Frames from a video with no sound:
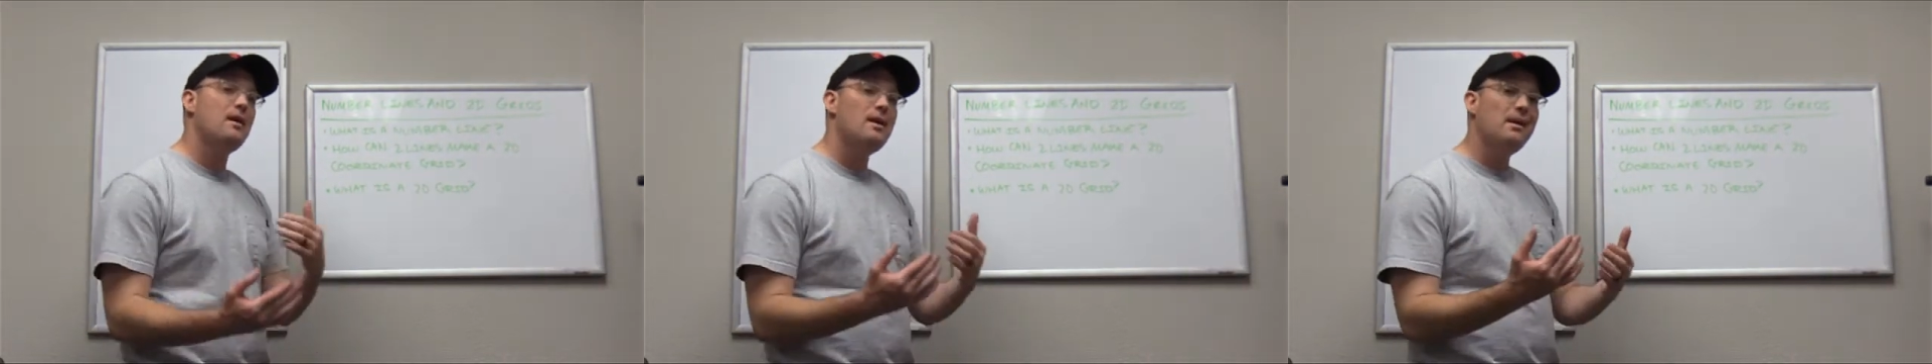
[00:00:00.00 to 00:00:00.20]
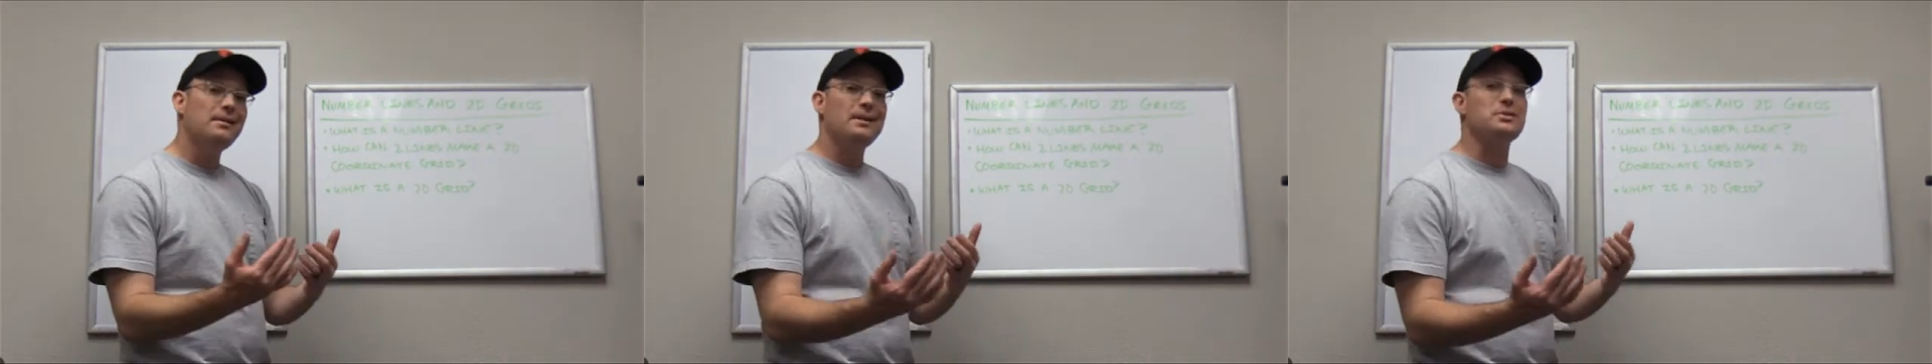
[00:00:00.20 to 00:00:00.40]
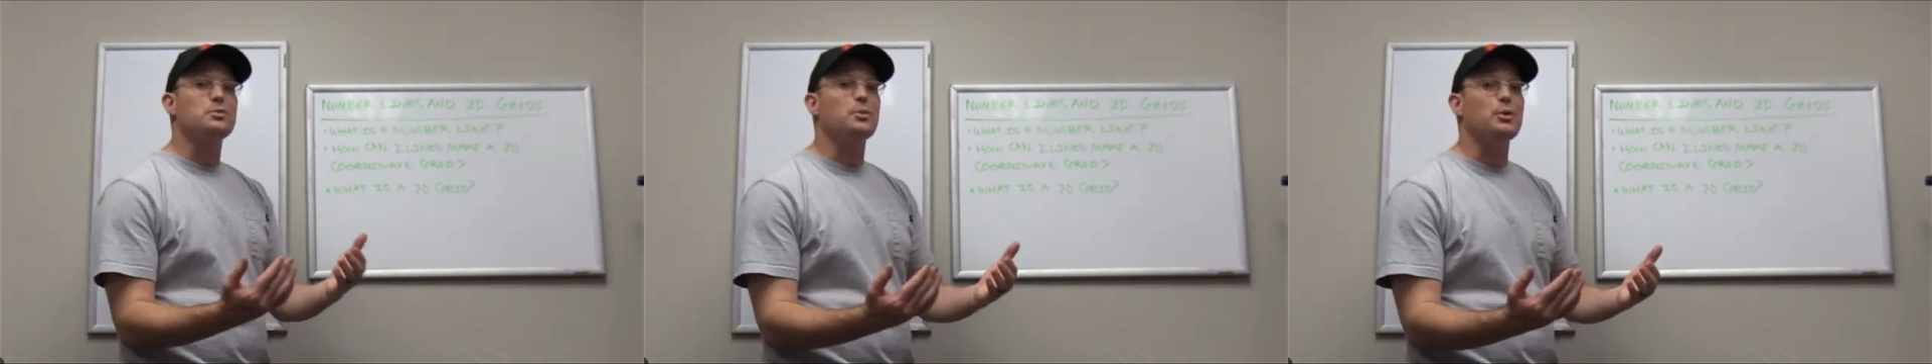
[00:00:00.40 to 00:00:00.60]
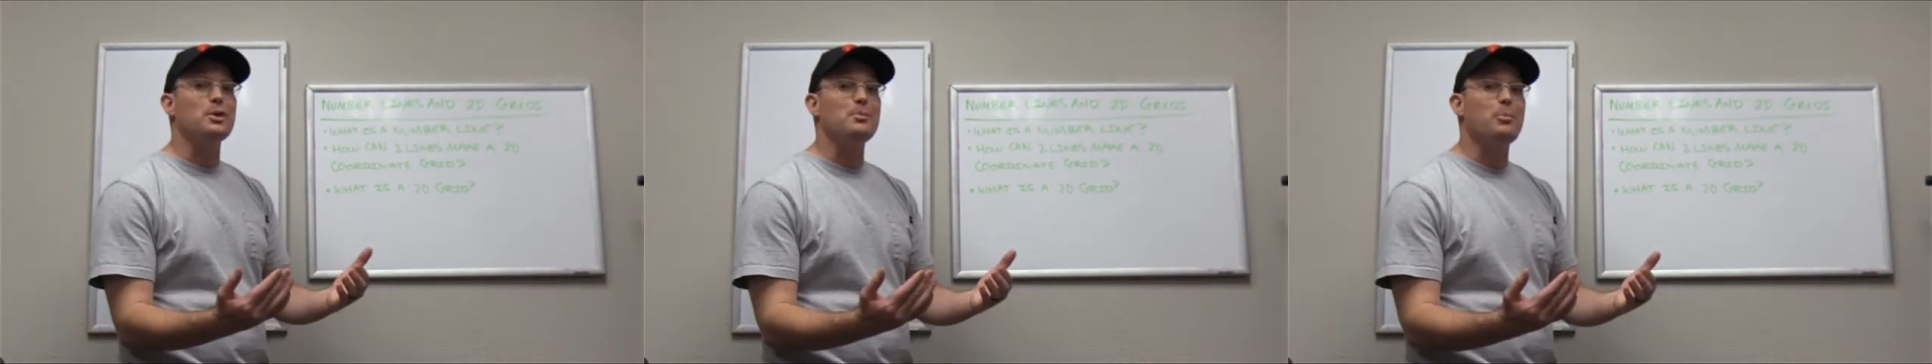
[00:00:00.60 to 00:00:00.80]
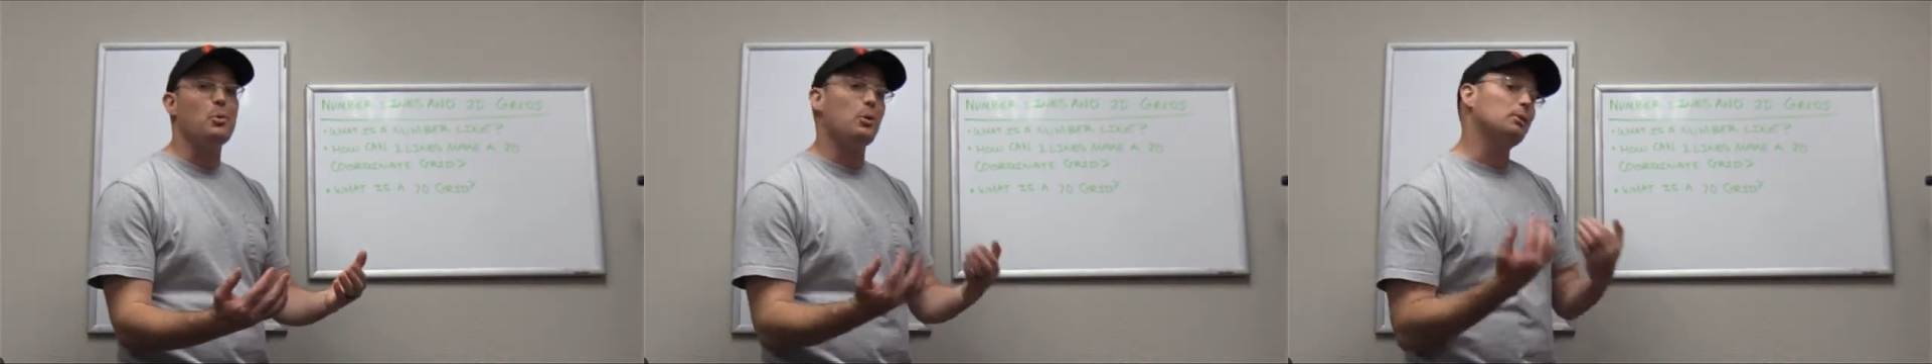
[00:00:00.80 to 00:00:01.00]
That's really
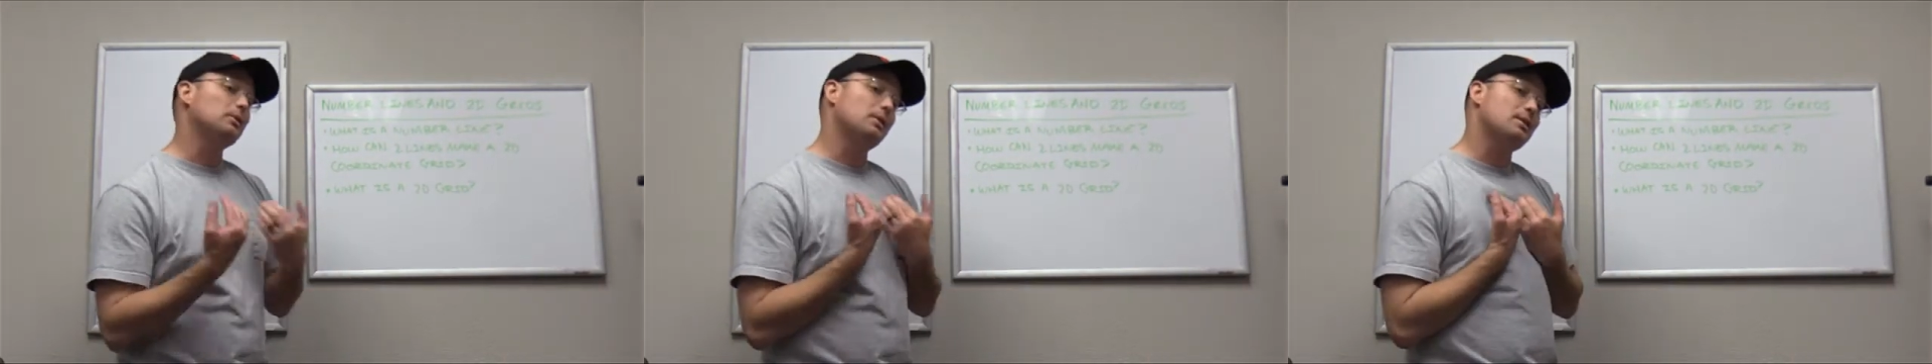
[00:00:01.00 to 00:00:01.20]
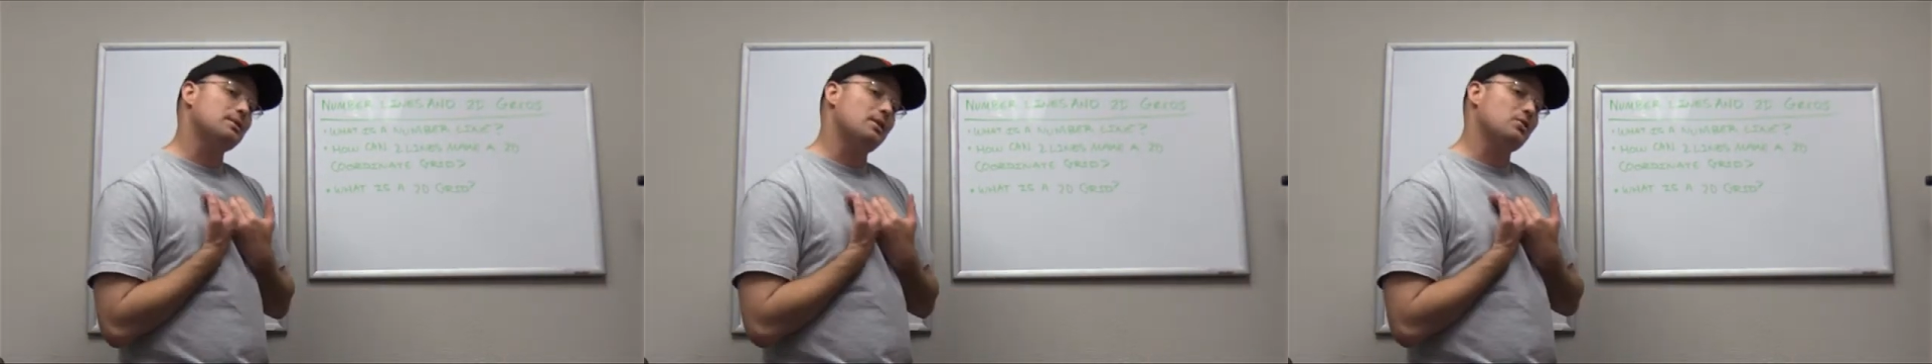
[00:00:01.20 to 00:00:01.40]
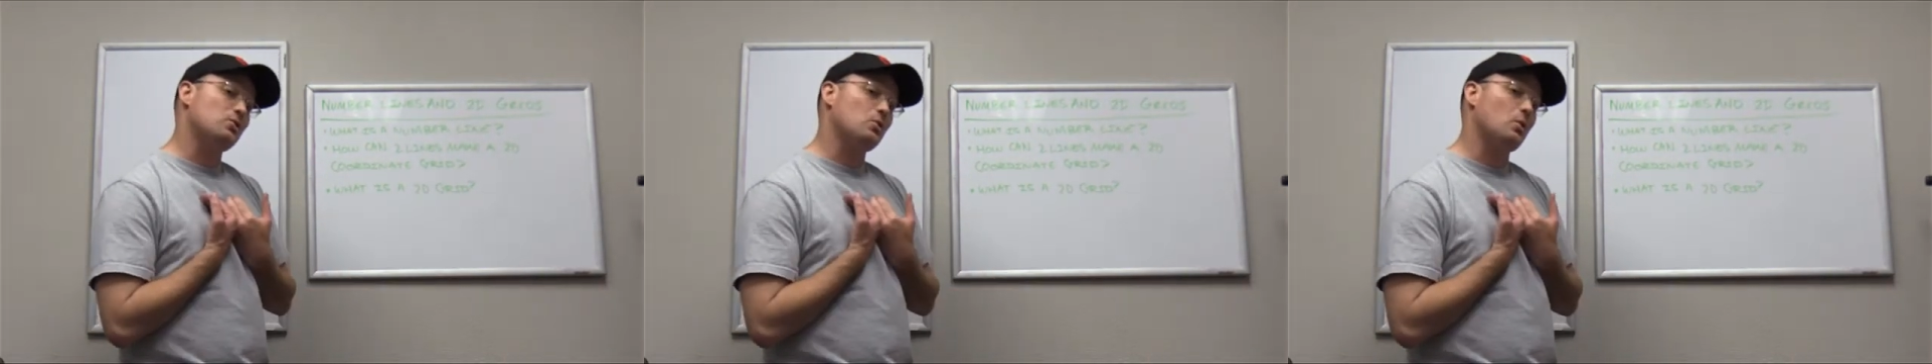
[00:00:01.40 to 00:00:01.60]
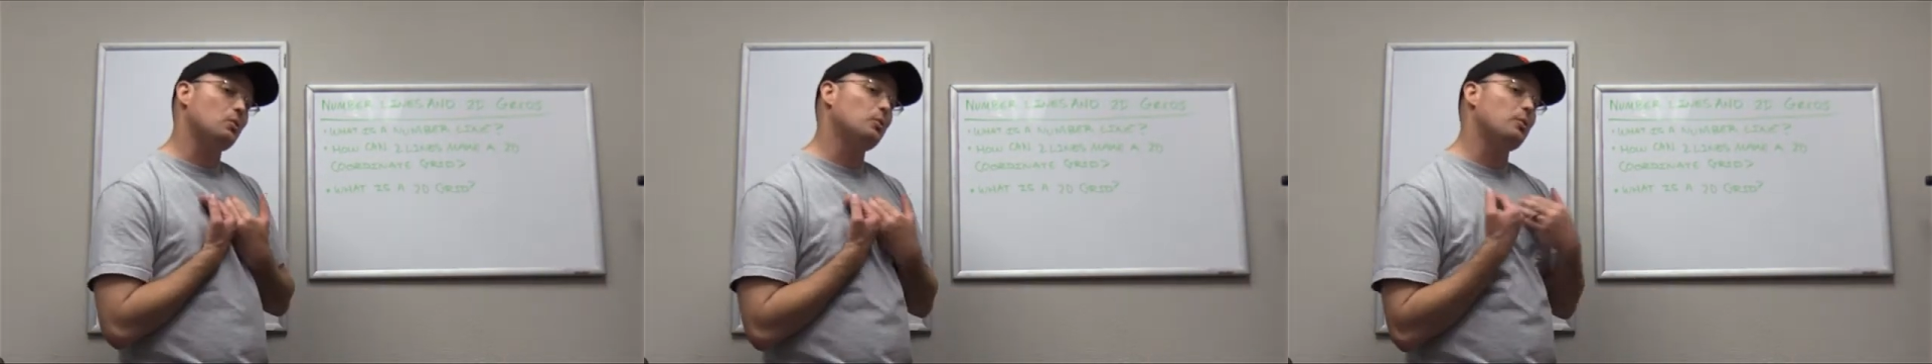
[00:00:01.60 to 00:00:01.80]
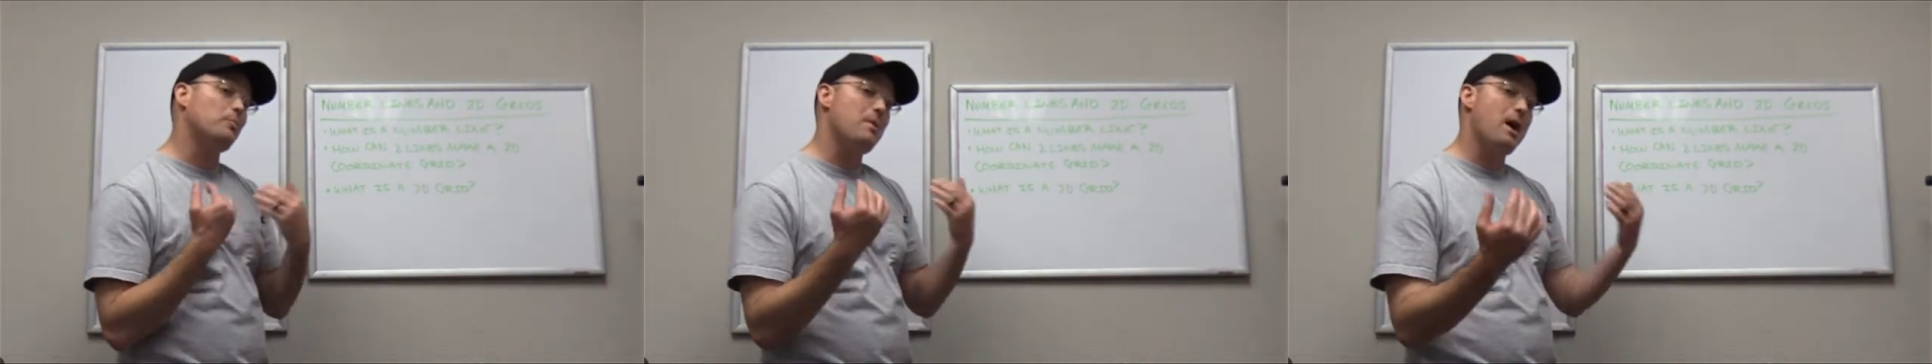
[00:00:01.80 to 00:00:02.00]
important because I struggled
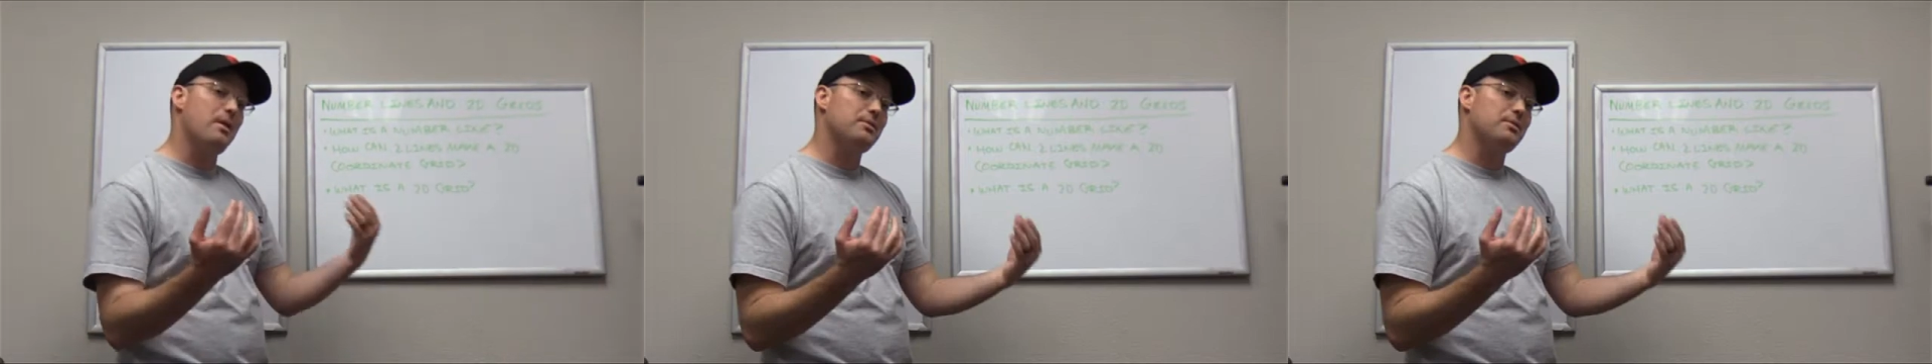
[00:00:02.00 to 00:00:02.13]
with math